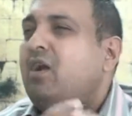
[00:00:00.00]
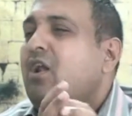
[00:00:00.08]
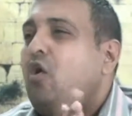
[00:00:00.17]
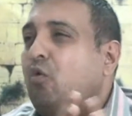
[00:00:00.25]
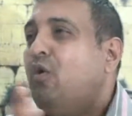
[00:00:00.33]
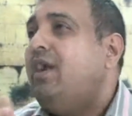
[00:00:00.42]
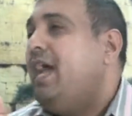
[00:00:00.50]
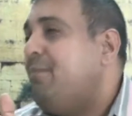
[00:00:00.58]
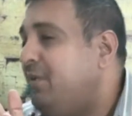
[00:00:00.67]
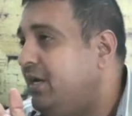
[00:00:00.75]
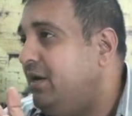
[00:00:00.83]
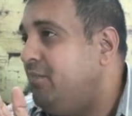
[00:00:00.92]
What
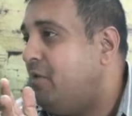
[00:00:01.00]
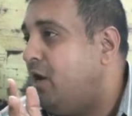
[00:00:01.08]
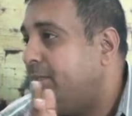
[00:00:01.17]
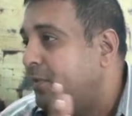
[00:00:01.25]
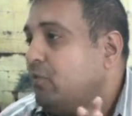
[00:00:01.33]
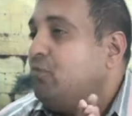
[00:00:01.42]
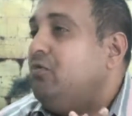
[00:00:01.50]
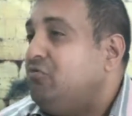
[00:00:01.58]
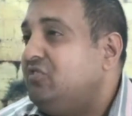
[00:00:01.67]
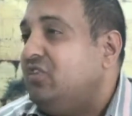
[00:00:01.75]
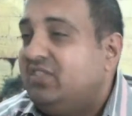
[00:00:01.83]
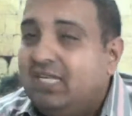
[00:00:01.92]
happened in Baal-peor? What
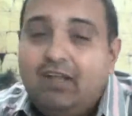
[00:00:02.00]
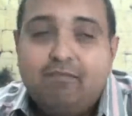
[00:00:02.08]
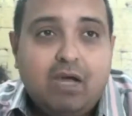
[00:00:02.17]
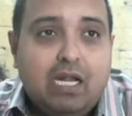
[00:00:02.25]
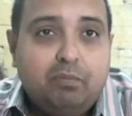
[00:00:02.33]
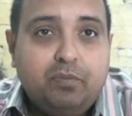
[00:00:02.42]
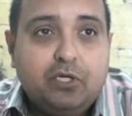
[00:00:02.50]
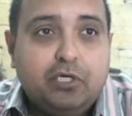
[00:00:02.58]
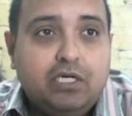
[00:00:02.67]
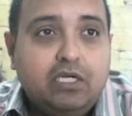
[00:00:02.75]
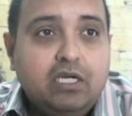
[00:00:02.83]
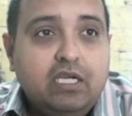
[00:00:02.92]
was the sin of
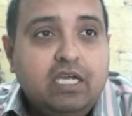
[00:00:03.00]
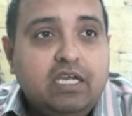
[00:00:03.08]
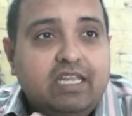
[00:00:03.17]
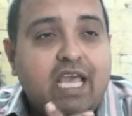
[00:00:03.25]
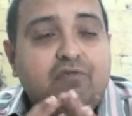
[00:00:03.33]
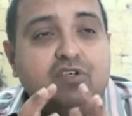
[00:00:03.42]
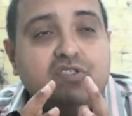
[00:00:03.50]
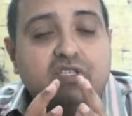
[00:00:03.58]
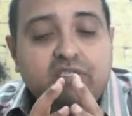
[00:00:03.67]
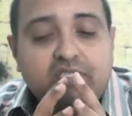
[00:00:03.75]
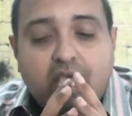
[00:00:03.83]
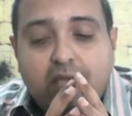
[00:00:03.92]
Baal-peor? There was
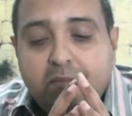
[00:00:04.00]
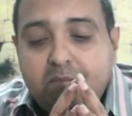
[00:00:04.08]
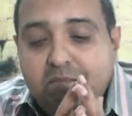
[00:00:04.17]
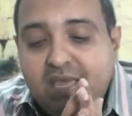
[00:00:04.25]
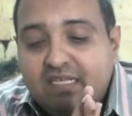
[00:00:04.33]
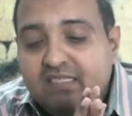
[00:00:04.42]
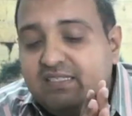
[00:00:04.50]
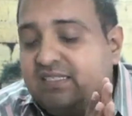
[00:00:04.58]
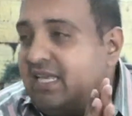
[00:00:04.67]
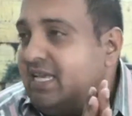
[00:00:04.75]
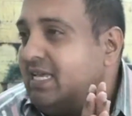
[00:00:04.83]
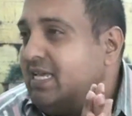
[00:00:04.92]
this
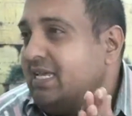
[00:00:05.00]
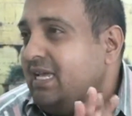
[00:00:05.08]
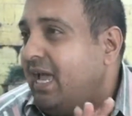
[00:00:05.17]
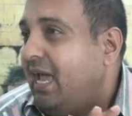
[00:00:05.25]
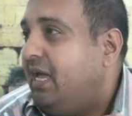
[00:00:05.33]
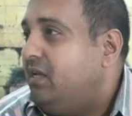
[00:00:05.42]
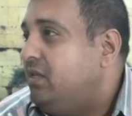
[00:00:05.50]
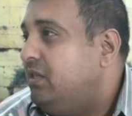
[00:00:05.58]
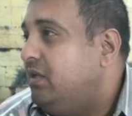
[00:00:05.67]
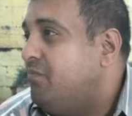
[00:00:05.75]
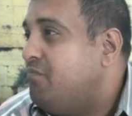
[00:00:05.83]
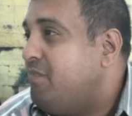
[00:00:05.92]
mixing
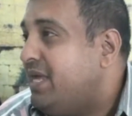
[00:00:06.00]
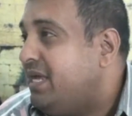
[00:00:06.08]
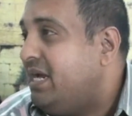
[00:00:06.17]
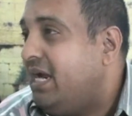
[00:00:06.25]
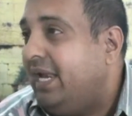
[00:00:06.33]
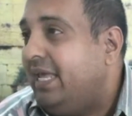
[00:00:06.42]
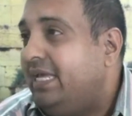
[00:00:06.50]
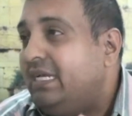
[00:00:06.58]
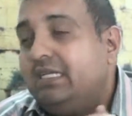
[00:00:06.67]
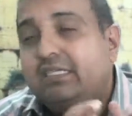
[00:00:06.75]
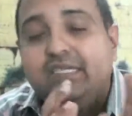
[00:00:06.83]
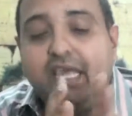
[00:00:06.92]
and the
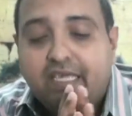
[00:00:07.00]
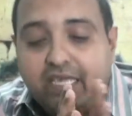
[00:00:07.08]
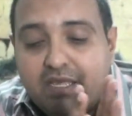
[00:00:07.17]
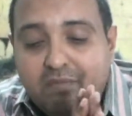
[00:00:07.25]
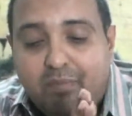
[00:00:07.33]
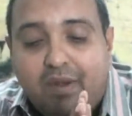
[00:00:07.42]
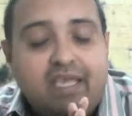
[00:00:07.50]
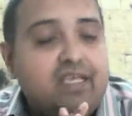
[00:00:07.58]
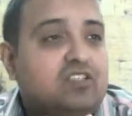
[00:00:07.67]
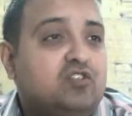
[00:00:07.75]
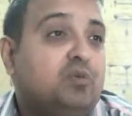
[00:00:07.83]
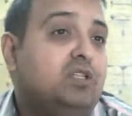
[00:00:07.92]
mingling taking
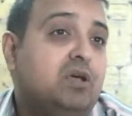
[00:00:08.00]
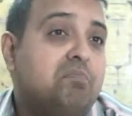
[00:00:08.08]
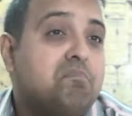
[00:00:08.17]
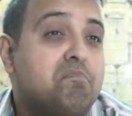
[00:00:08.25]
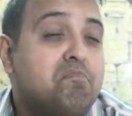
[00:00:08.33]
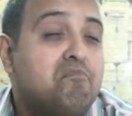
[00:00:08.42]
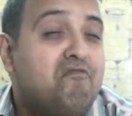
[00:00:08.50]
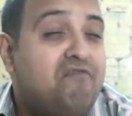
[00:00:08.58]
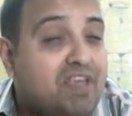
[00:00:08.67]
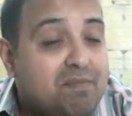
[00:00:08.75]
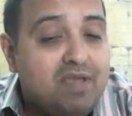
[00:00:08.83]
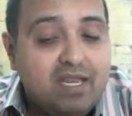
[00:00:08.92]
place with the
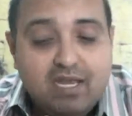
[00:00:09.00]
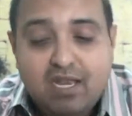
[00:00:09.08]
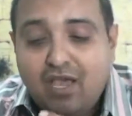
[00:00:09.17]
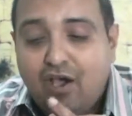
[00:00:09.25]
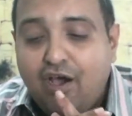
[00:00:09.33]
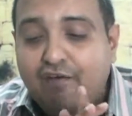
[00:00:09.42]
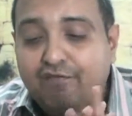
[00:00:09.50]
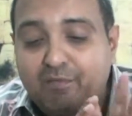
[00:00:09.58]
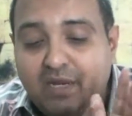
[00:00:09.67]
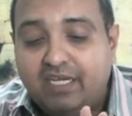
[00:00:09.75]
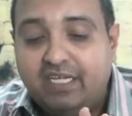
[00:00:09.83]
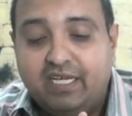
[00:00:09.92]
women of
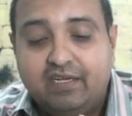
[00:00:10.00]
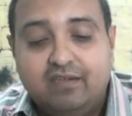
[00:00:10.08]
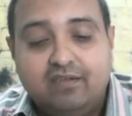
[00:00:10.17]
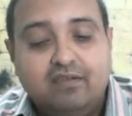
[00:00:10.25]
Midian.